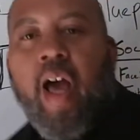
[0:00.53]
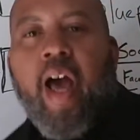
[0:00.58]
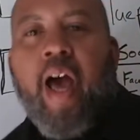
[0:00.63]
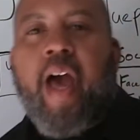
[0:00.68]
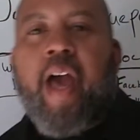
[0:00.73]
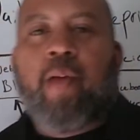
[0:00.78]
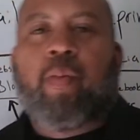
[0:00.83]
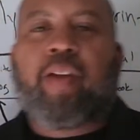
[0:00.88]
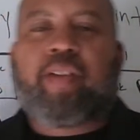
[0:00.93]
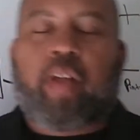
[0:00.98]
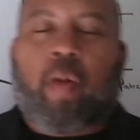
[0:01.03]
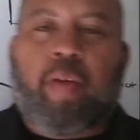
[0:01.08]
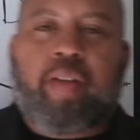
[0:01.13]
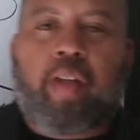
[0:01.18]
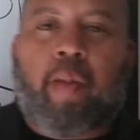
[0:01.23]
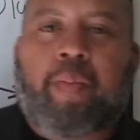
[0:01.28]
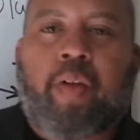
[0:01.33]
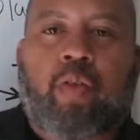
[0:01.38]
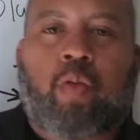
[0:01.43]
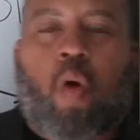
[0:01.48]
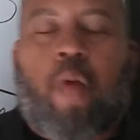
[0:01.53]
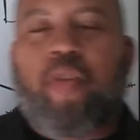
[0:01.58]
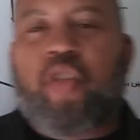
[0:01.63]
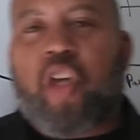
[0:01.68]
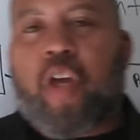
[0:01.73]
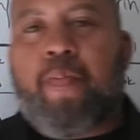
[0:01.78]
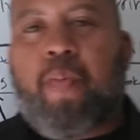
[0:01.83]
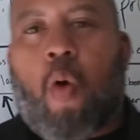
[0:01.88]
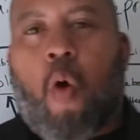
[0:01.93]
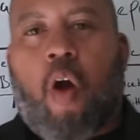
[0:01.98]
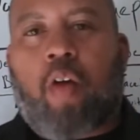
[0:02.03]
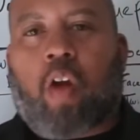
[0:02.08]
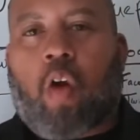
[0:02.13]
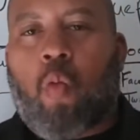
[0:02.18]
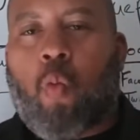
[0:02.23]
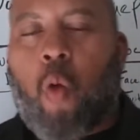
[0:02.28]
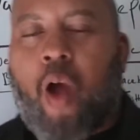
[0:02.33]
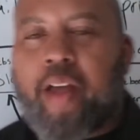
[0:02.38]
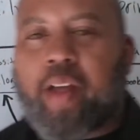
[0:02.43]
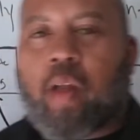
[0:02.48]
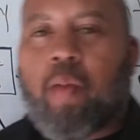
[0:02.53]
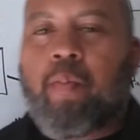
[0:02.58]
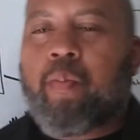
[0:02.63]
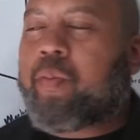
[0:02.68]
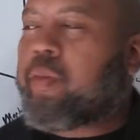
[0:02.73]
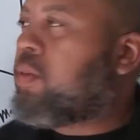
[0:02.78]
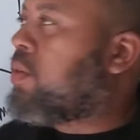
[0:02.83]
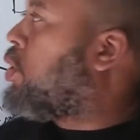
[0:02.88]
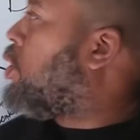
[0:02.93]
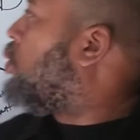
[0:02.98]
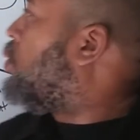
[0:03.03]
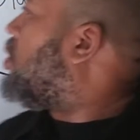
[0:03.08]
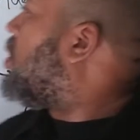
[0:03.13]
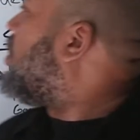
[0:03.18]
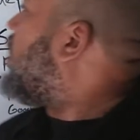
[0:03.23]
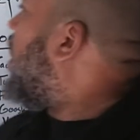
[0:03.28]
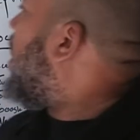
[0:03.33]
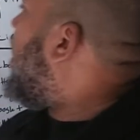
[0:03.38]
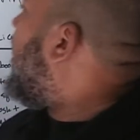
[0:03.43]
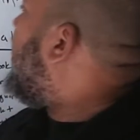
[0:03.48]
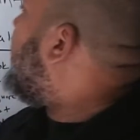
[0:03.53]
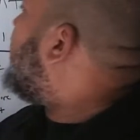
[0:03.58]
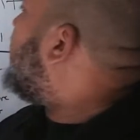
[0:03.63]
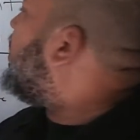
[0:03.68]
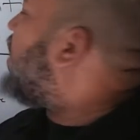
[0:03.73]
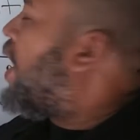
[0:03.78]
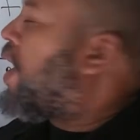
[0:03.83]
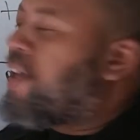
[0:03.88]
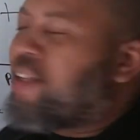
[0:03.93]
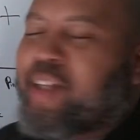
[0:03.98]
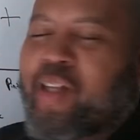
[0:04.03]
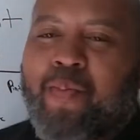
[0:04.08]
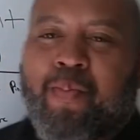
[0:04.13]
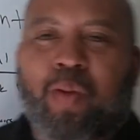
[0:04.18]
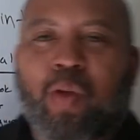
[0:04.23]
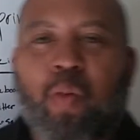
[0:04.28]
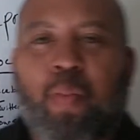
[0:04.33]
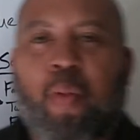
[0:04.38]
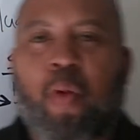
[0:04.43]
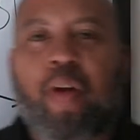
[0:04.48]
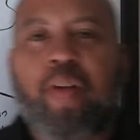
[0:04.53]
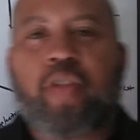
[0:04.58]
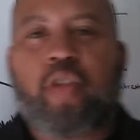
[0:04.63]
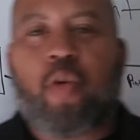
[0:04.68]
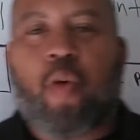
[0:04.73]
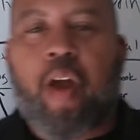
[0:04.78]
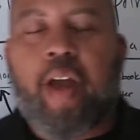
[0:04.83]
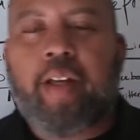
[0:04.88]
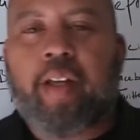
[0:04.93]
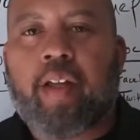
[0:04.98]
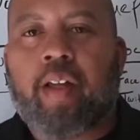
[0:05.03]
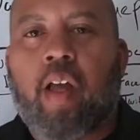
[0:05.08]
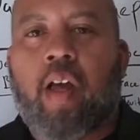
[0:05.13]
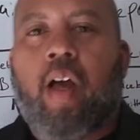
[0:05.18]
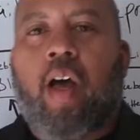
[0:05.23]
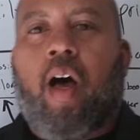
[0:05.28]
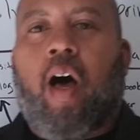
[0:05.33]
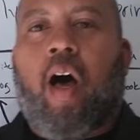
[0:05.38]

Hey, what's up? What's up? This is Robert J. Parker. Welcome to today's daily blueprint training.